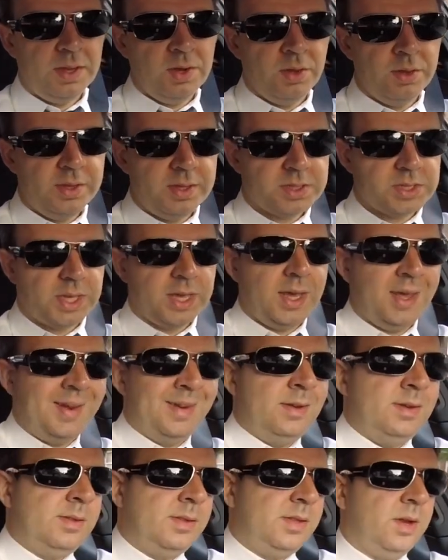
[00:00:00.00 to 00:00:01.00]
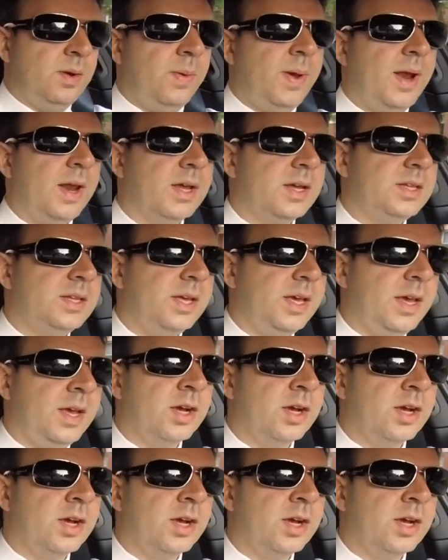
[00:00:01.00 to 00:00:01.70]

This can theoretically